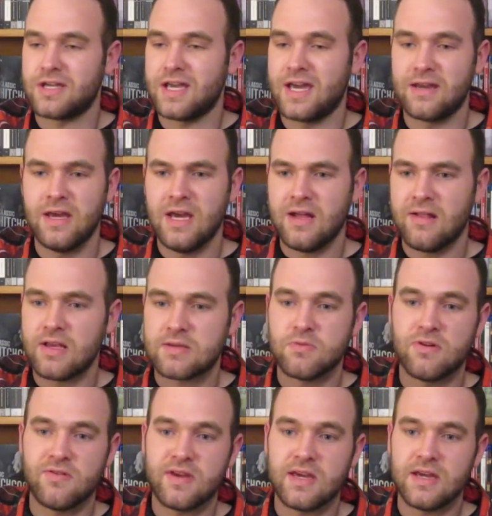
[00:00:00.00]
And this
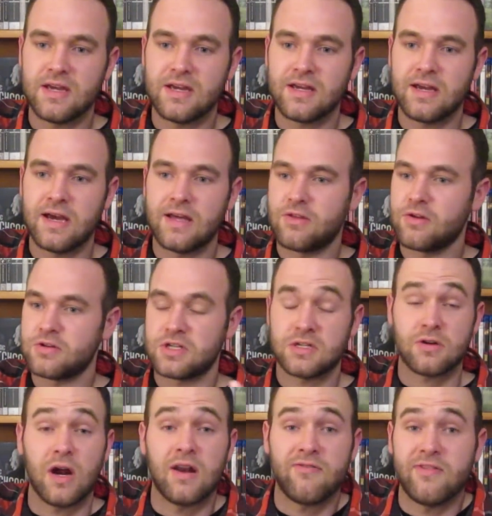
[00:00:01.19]
movie, they're just
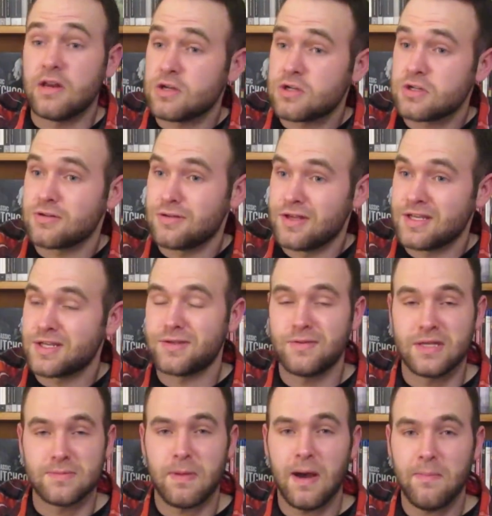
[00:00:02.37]
trying to finish
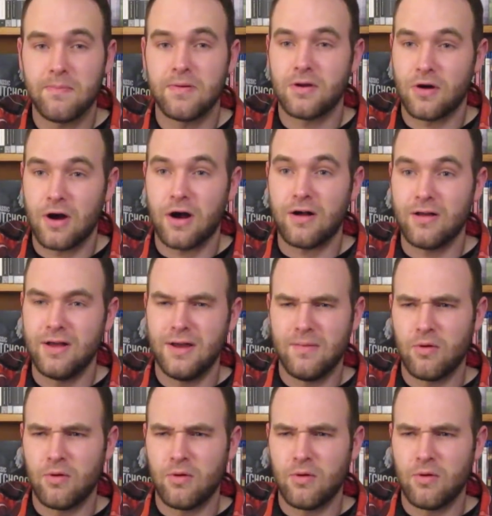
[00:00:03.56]
this pub crawl,